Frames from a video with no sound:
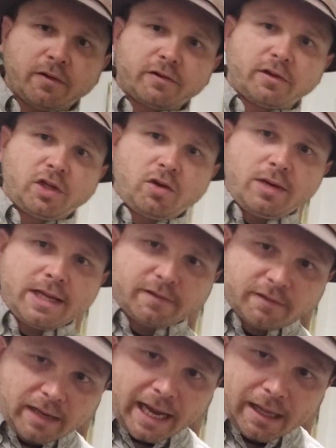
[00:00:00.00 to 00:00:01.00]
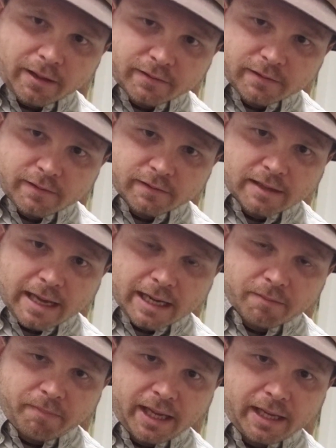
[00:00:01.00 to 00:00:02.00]
unique style to this kind
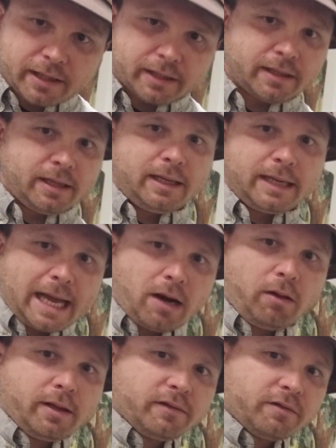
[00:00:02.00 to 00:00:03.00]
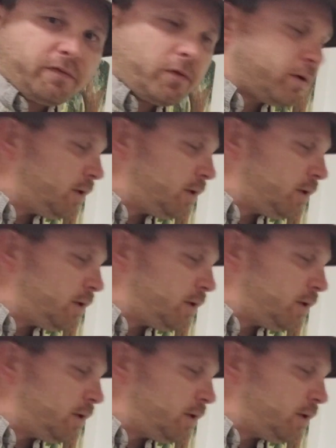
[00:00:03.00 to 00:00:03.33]
of painting. not only is it Florida